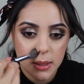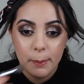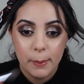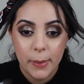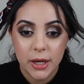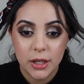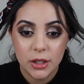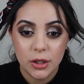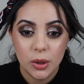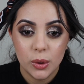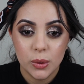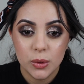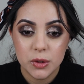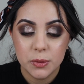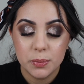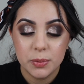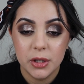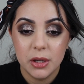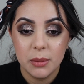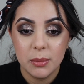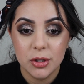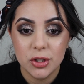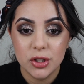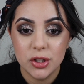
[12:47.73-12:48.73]
My nose
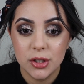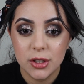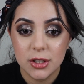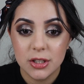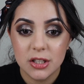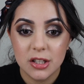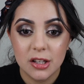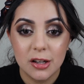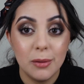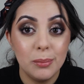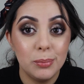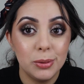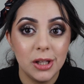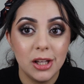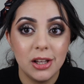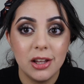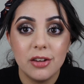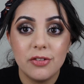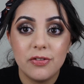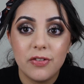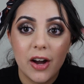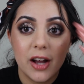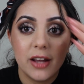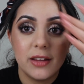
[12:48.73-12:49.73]
pretty much looks
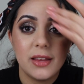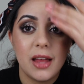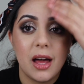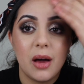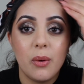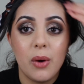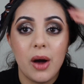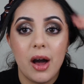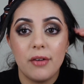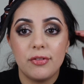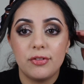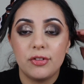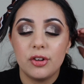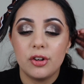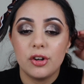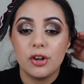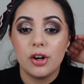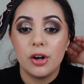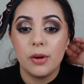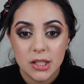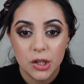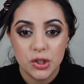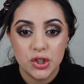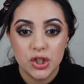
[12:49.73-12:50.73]
completely fine now
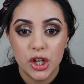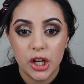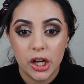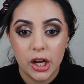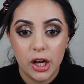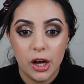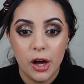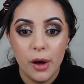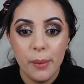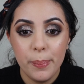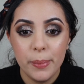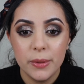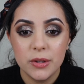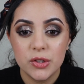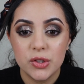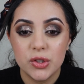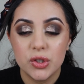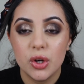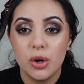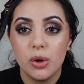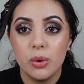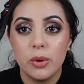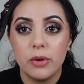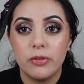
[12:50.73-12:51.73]
after touching up.
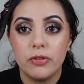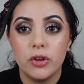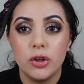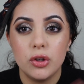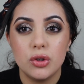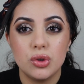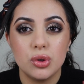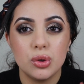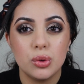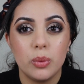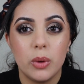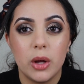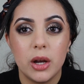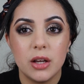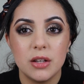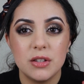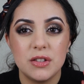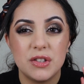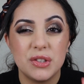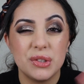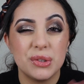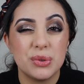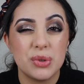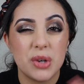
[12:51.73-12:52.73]
So if you do want to
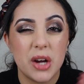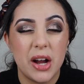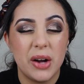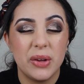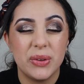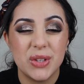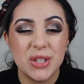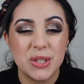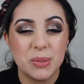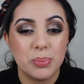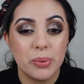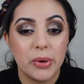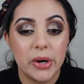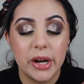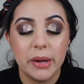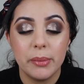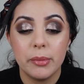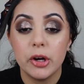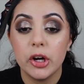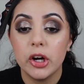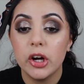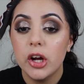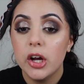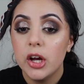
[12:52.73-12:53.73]
still try out this
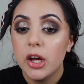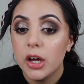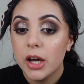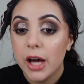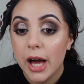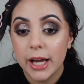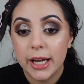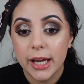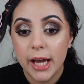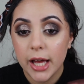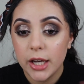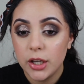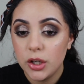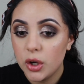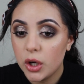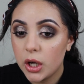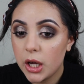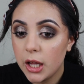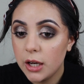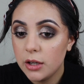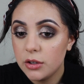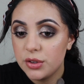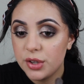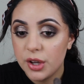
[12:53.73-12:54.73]
primer, again, you
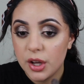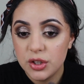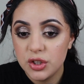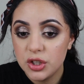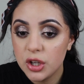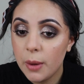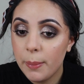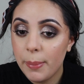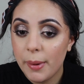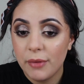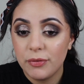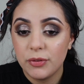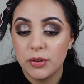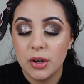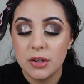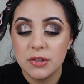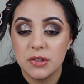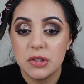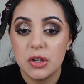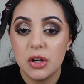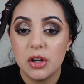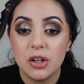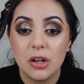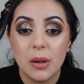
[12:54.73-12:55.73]
can touch up after a
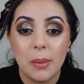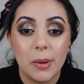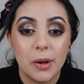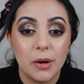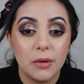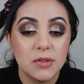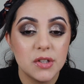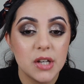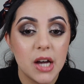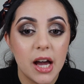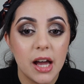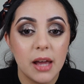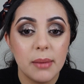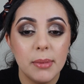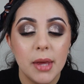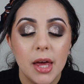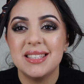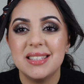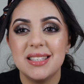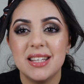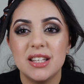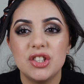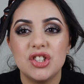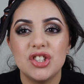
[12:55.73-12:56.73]
certain amount of time.
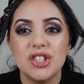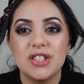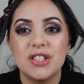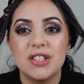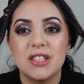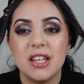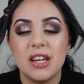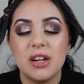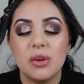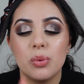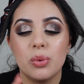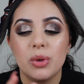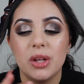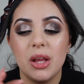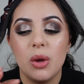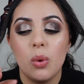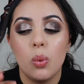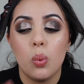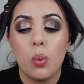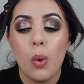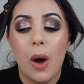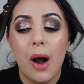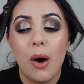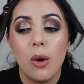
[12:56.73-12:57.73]
It just didn't really
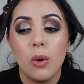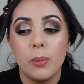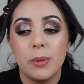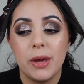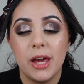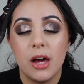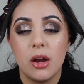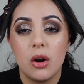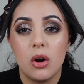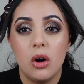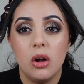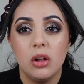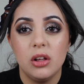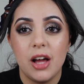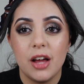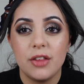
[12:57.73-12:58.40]
wow me at all.